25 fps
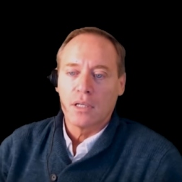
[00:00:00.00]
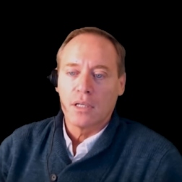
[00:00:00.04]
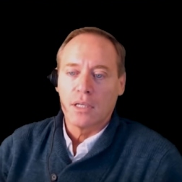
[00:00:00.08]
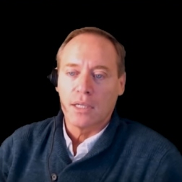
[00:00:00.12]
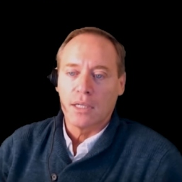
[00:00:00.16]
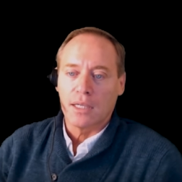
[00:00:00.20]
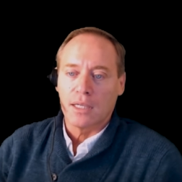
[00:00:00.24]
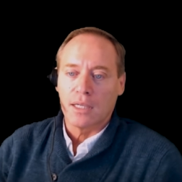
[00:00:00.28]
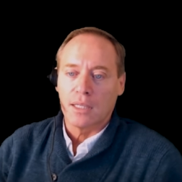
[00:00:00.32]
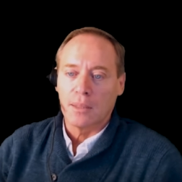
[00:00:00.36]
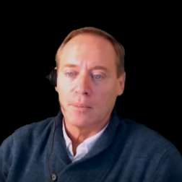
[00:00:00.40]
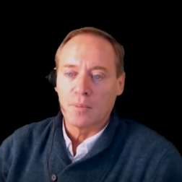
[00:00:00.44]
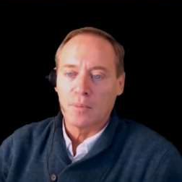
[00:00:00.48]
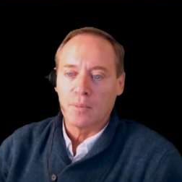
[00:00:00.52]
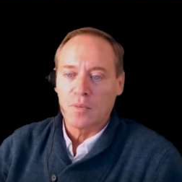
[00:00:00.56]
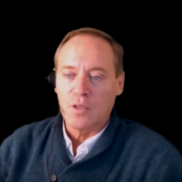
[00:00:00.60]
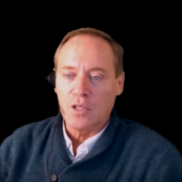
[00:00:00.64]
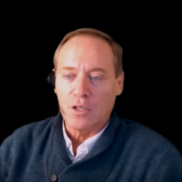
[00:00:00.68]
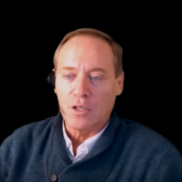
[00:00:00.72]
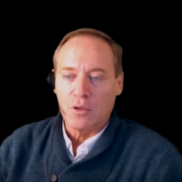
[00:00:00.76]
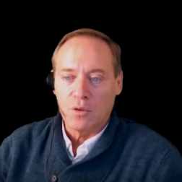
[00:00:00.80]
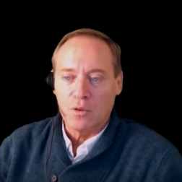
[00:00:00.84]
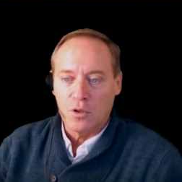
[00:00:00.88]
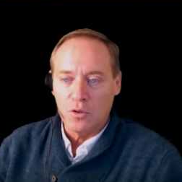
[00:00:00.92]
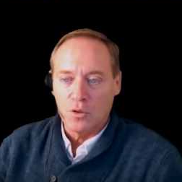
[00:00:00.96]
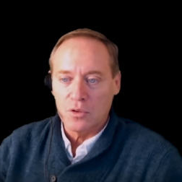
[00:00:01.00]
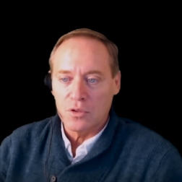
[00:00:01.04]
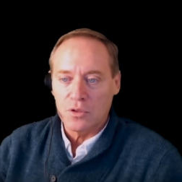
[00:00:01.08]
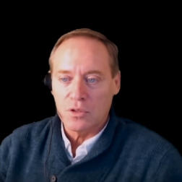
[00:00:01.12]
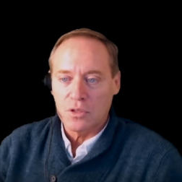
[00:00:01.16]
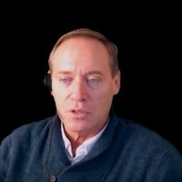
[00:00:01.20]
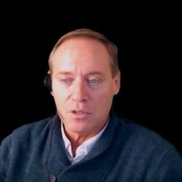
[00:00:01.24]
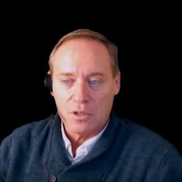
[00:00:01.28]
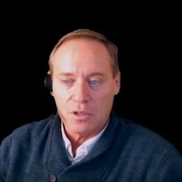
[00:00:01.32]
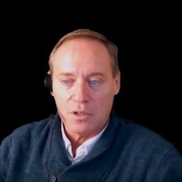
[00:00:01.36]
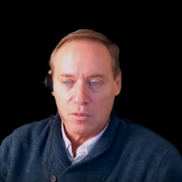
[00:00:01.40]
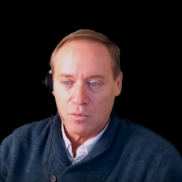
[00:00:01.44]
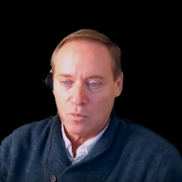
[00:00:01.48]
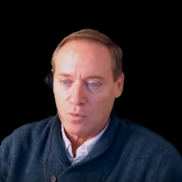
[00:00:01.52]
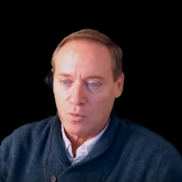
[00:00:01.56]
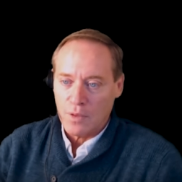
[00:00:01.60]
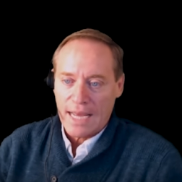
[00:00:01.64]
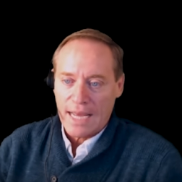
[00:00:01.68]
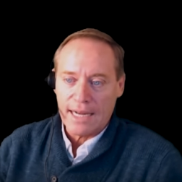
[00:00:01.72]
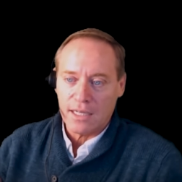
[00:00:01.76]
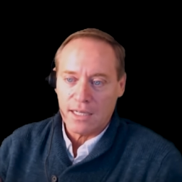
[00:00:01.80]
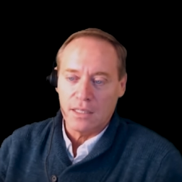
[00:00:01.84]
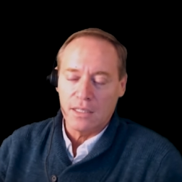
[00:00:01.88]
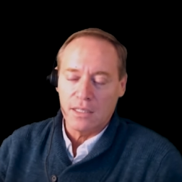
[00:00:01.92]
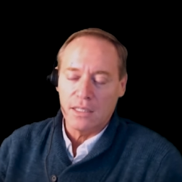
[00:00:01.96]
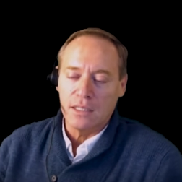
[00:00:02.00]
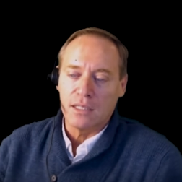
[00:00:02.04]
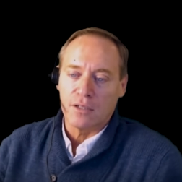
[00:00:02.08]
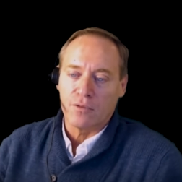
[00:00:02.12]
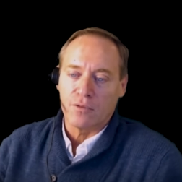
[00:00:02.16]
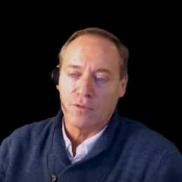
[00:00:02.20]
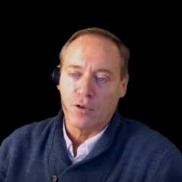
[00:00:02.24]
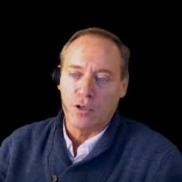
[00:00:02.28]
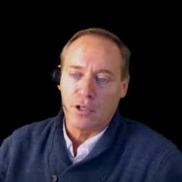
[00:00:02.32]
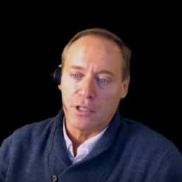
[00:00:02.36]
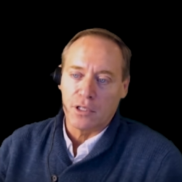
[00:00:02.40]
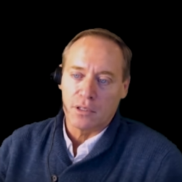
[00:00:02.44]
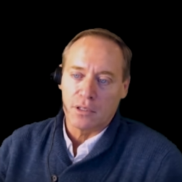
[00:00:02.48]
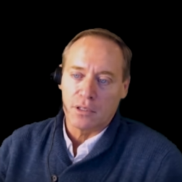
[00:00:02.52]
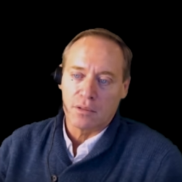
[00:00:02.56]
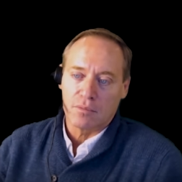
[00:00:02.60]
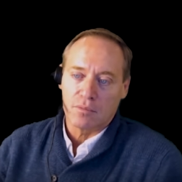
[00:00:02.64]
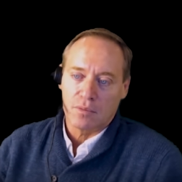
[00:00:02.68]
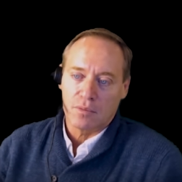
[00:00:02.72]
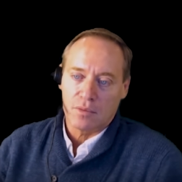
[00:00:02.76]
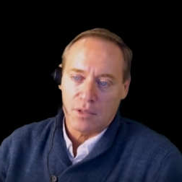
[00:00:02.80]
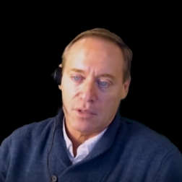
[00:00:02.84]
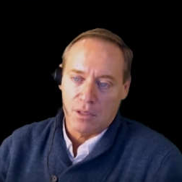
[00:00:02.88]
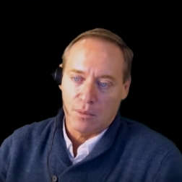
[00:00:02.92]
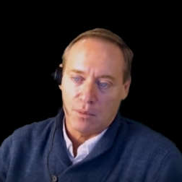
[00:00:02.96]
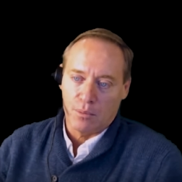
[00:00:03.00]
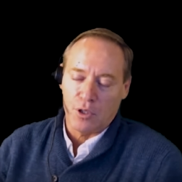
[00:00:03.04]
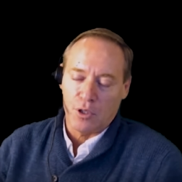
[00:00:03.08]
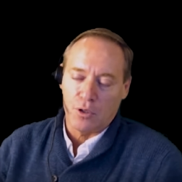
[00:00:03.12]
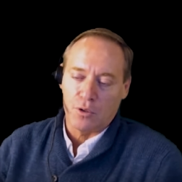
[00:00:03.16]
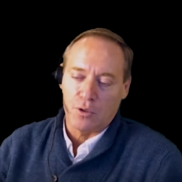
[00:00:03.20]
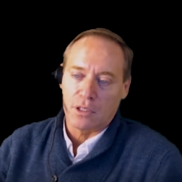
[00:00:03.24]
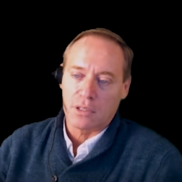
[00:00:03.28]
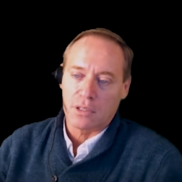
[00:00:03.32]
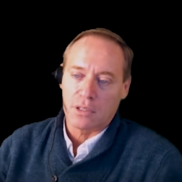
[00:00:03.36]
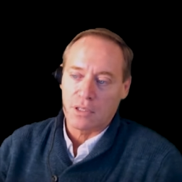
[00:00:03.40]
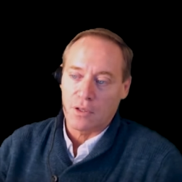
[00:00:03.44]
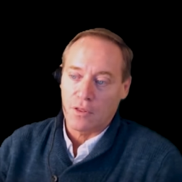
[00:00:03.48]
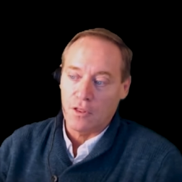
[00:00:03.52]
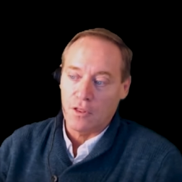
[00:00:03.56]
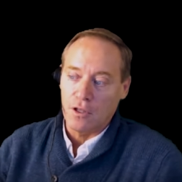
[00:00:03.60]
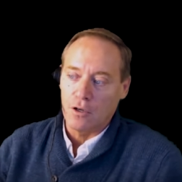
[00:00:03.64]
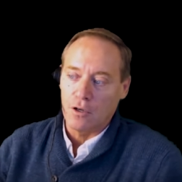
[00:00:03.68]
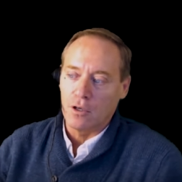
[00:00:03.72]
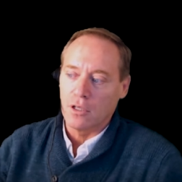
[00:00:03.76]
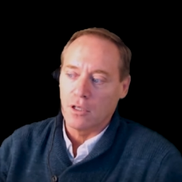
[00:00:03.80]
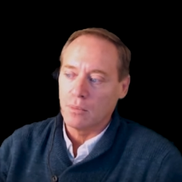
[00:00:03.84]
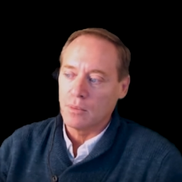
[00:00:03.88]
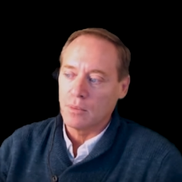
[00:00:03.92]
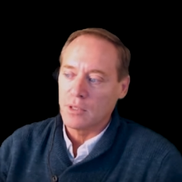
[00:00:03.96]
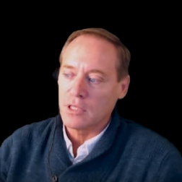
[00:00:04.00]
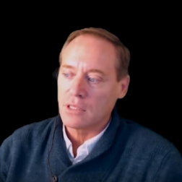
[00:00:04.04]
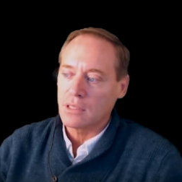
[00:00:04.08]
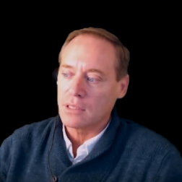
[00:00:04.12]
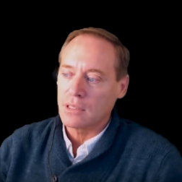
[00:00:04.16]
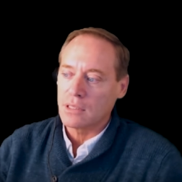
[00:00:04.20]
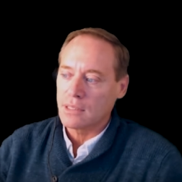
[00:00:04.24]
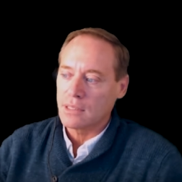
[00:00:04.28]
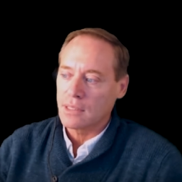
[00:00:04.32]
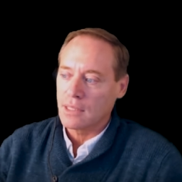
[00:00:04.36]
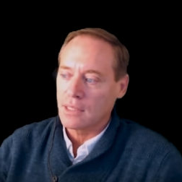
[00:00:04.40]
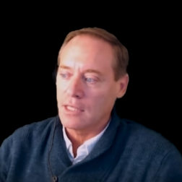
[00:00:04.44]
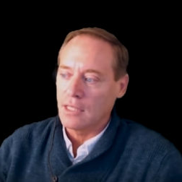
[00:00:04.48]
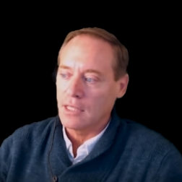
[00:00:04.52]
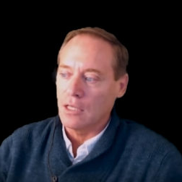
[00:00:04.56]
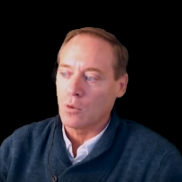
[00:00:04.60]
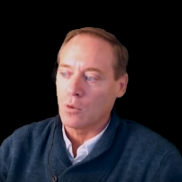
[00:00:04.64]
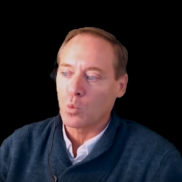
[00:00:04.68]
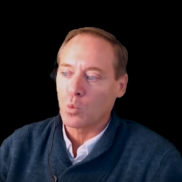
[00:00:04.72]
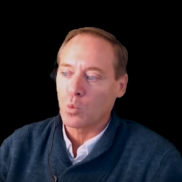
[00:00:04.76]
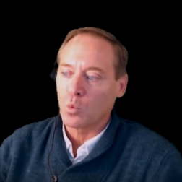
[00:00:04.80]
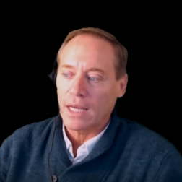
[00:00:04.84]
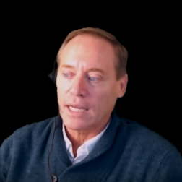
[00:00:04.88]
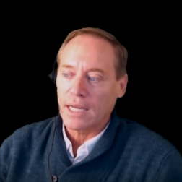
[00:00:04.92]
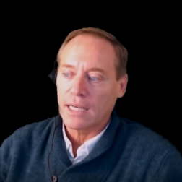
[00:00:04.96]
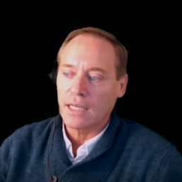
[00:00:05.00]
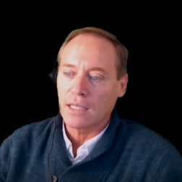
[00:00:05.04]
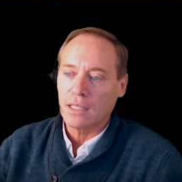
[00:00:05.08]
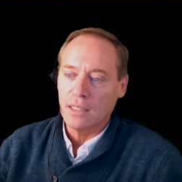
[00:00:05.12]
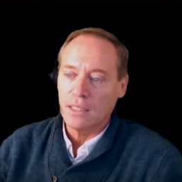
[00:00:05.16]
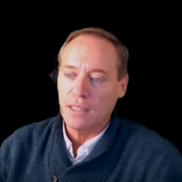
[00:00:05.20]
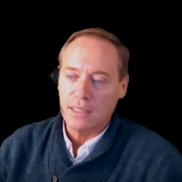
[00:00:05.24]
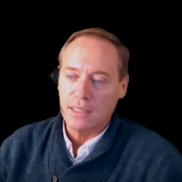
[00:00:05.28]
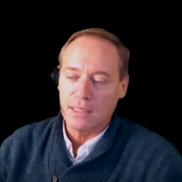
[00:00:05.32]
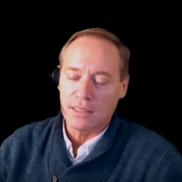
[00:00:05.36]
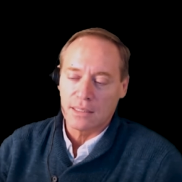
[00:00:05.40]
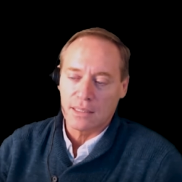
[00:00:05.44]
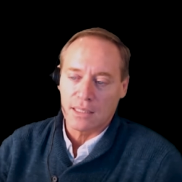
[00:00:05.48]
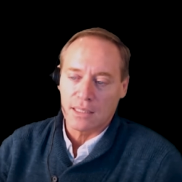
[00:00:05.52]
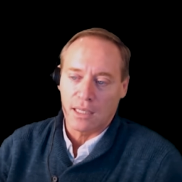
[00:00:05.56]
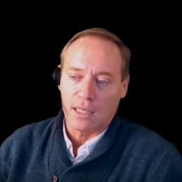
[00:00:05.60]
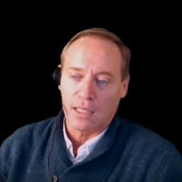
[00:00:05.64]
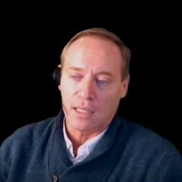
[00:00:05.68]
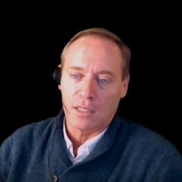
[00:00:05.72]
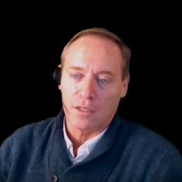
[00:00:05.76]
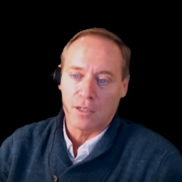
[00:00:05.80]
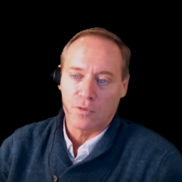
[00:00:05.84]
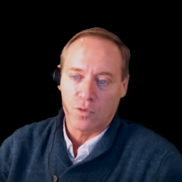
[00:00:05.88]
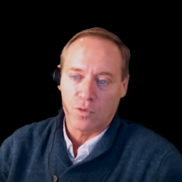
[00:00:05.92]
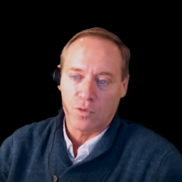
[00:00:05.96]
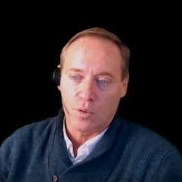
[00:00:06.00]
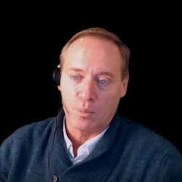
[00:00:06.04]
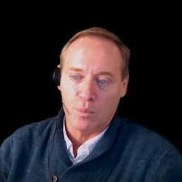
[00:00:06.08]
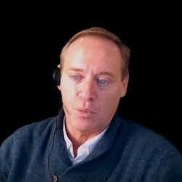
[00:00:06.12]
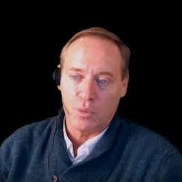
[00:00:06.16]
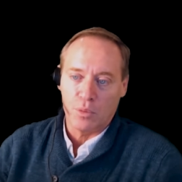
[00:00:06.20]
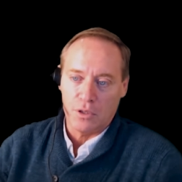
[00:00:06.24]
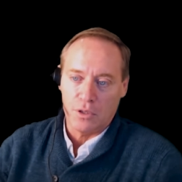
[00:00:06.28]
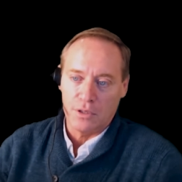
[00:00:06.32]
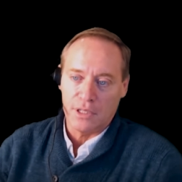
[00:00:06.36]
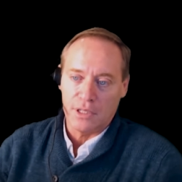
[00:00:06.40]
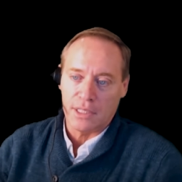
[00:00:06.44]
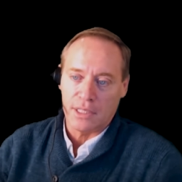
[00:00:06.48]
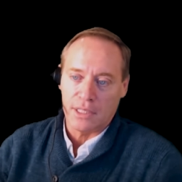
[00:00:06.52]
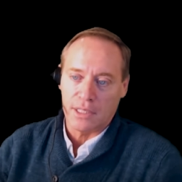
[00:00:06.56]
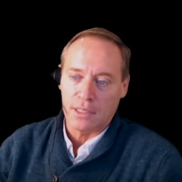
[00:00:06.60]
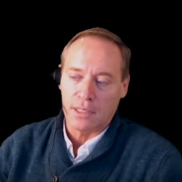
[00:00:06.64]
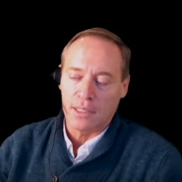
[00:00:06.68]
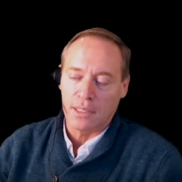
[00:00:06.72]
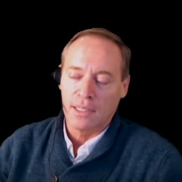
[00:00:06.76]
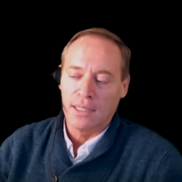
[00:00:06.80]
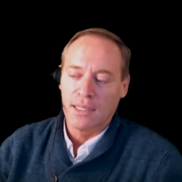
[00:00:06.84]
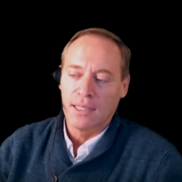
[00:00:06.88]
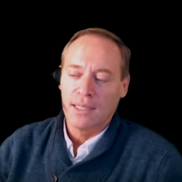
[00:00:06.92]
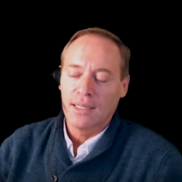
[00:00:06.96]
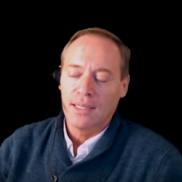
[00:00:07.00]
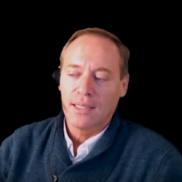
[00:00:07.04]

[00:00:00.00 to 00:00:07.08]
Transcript: Um, you know, those radically different components. Ethereum is theoretically designed for building.